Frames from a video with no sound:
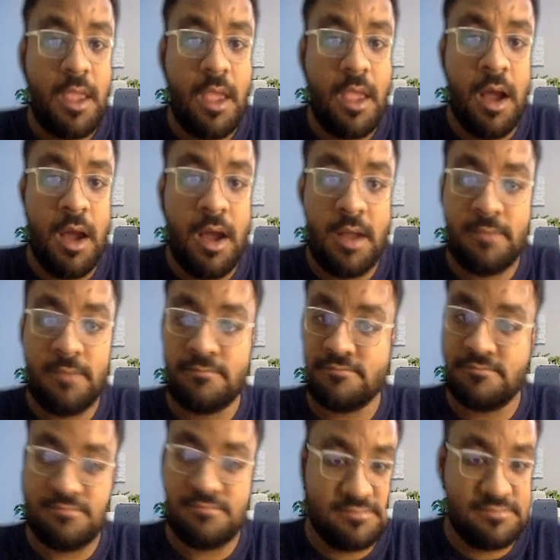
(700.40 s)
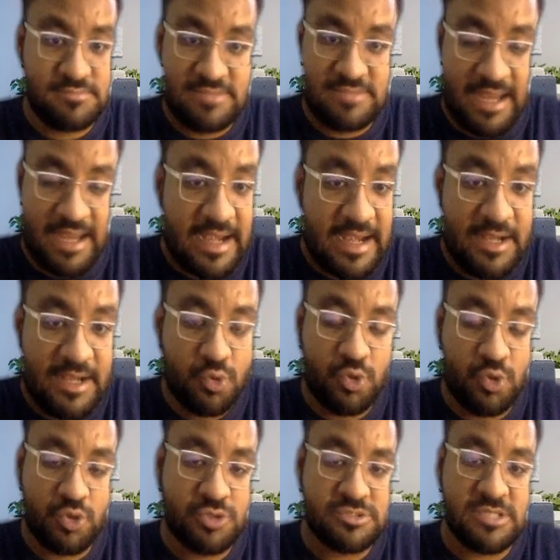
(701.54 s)
they tend
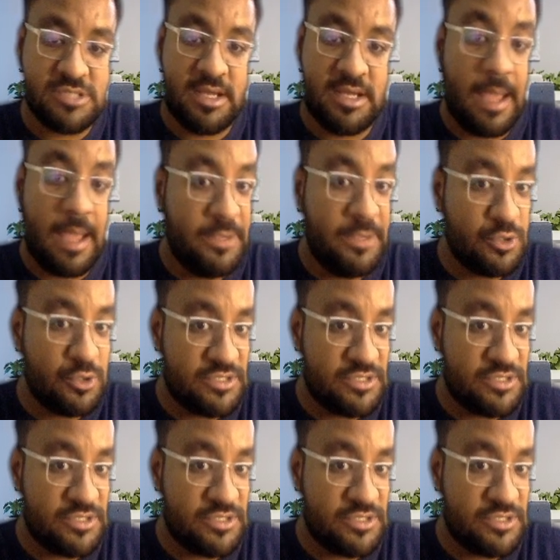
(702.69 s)
to abuse